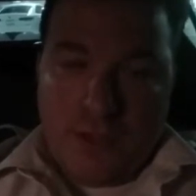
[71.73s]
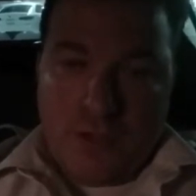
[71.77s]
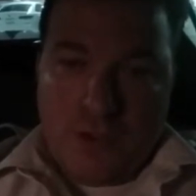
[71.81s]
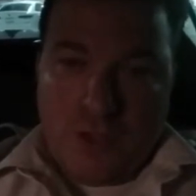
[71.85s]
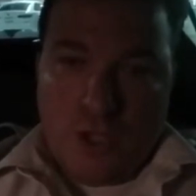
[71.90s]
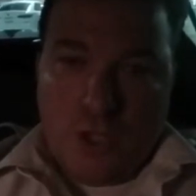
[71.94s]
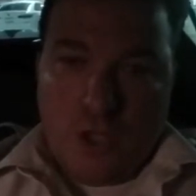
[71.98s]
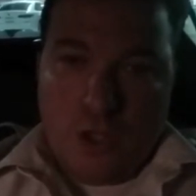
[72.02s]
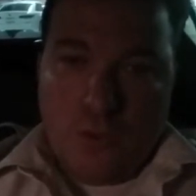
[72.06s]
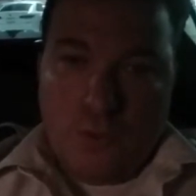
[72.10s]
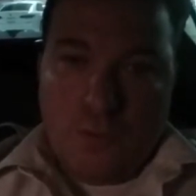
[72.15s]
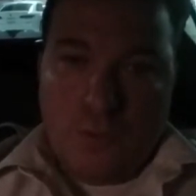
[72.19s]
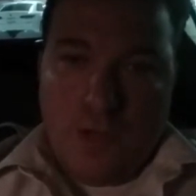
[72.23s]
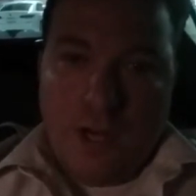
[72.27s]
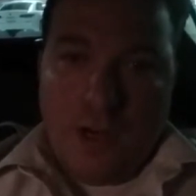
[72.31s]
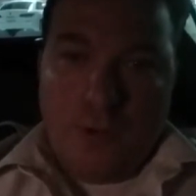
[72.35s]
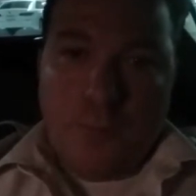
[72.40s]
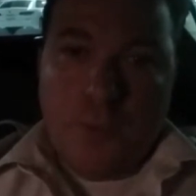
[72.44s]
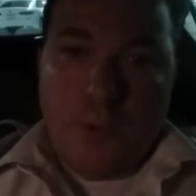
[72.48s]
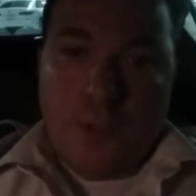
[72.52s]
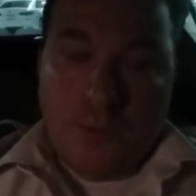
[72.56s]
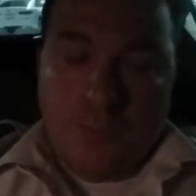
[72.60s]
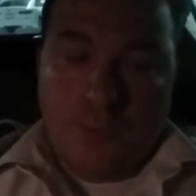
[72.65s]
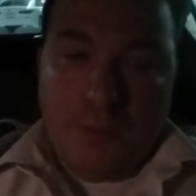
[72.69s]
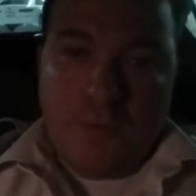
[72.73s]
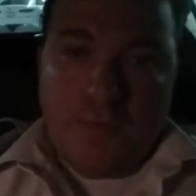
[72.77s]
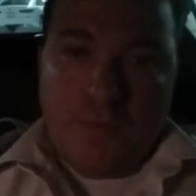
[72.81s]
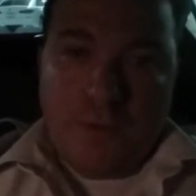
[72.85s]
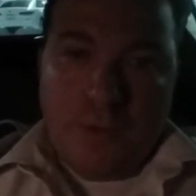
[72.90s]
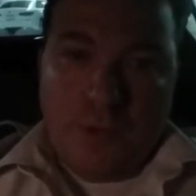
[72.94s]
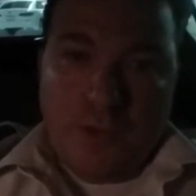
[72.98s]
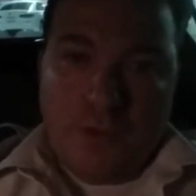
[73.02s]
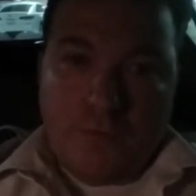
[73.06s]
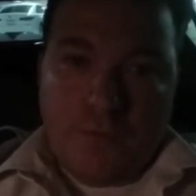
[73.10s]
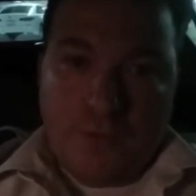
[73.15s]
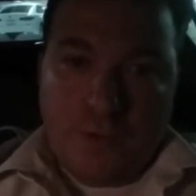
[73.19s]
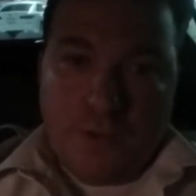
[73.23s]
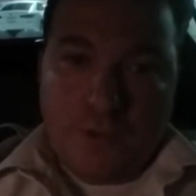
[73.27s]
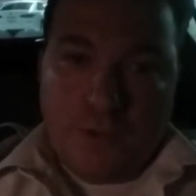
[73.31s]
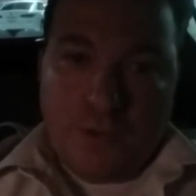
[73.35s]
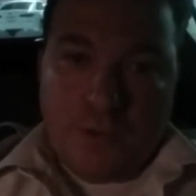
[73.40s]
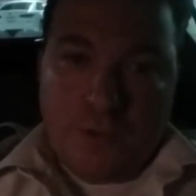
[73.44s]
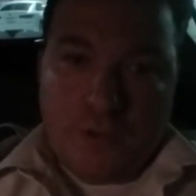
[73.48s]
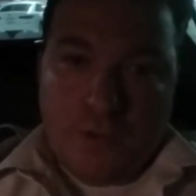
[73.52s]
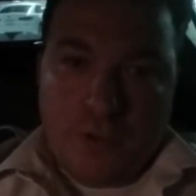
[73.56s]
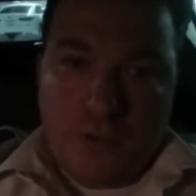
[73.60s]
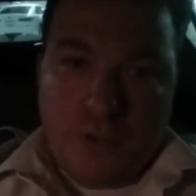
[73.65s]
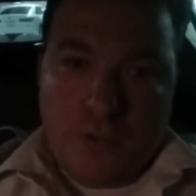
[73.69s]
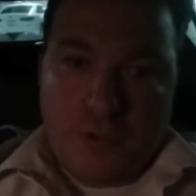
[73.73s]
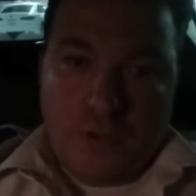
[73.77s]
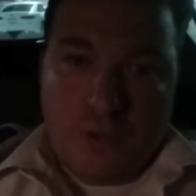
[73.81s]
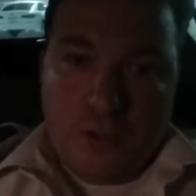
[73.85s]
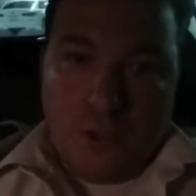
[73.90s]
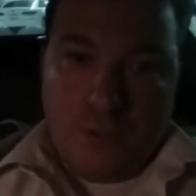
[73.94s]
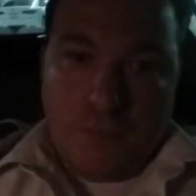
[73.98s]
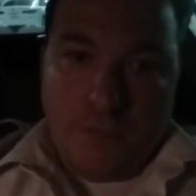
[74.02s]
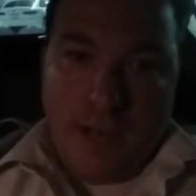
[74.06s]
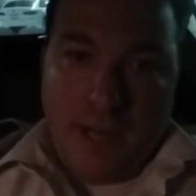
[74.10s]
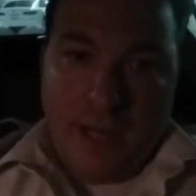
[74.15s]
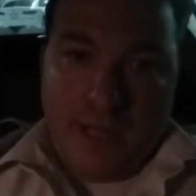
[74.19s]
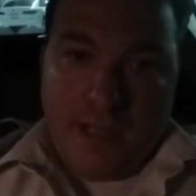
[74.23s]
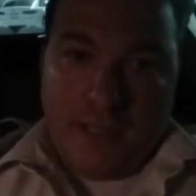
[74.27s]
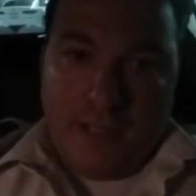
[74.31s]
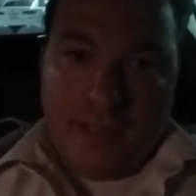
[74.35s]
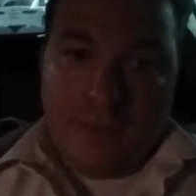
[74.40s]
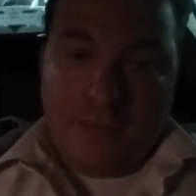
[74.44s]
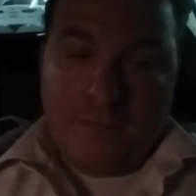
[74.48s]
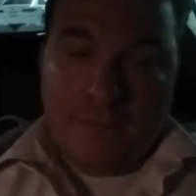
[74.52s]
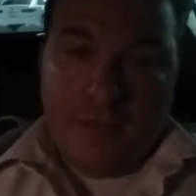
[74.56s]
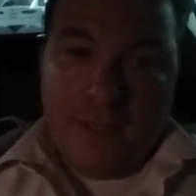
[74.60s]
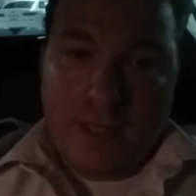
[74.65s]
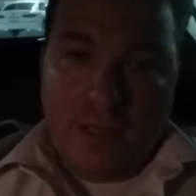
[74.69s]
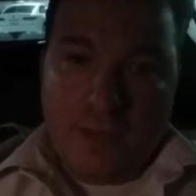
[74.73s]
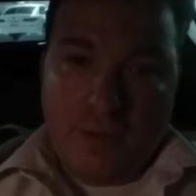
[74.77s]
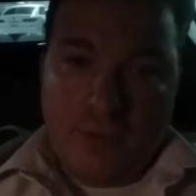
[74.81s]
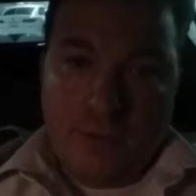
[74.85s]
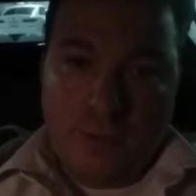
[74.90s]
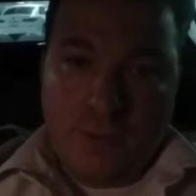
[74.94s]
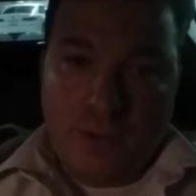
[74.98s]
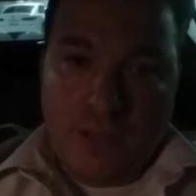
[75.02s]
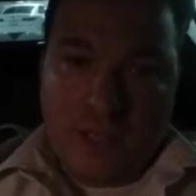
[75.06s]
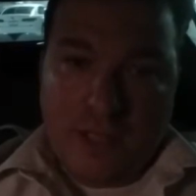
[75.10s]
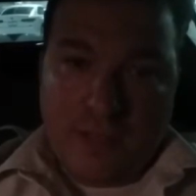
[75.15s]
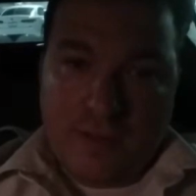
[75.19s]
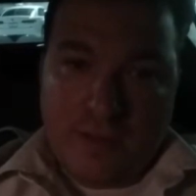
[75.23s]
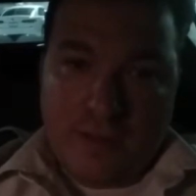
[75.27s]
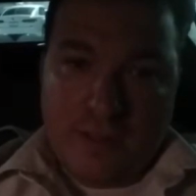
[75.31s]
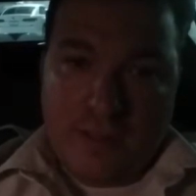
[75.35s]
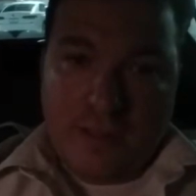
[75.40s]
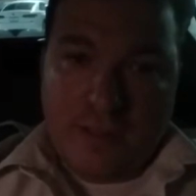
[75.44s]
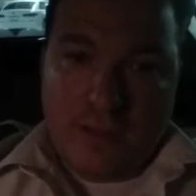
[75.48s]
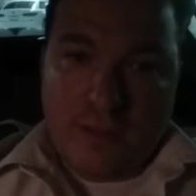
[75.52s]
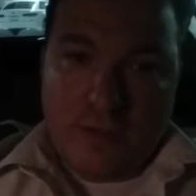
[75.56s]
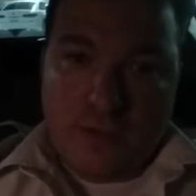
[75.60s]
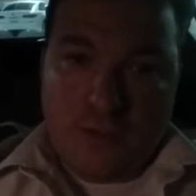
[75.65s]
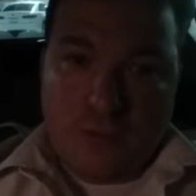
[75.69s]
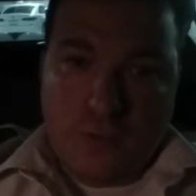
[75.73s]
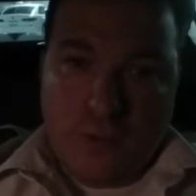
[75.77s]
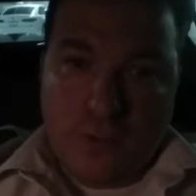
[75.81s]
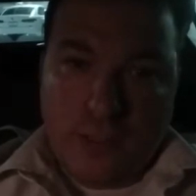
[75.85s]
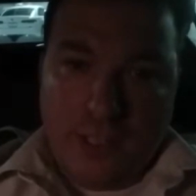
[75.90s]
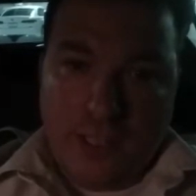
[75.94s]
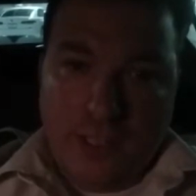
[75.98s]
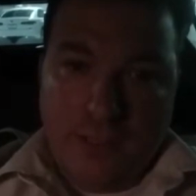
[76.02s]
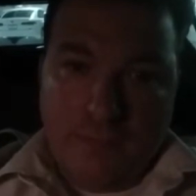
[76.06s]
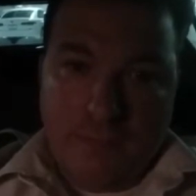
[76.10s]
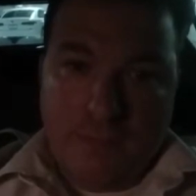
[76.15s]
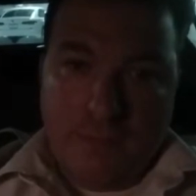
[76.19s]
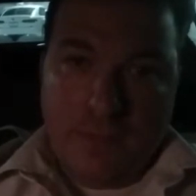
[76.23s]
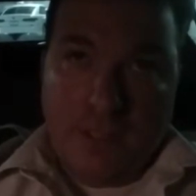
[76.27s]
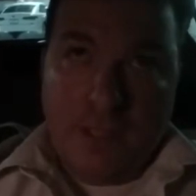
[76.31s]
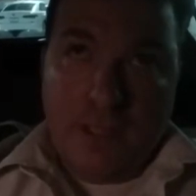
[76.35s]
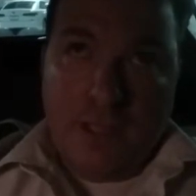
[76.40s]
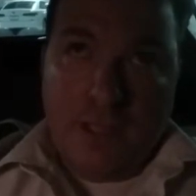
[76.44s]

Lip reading: So, I will be voting for Joe Biden in 2020.